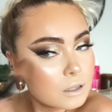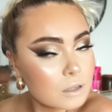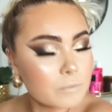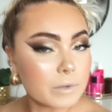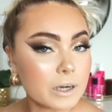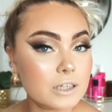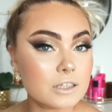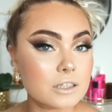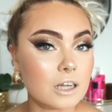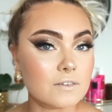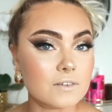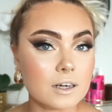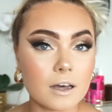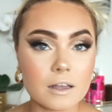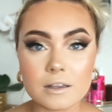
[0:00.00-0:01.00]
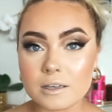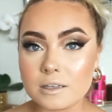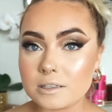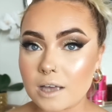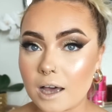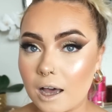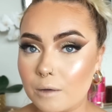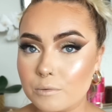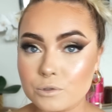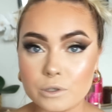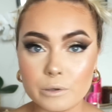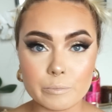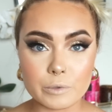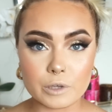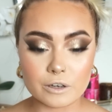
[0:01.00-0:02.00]
But I just love it. I think it's absolutely
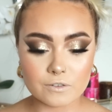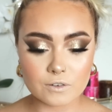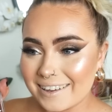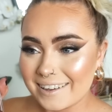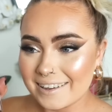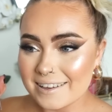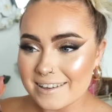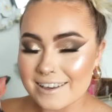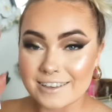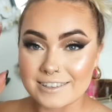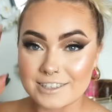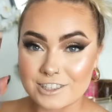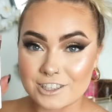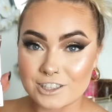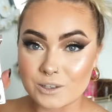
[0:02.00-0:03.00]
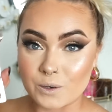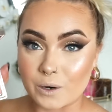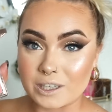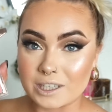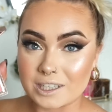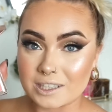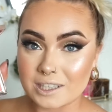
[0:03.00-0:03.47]
beautiful because it's just gorgeous.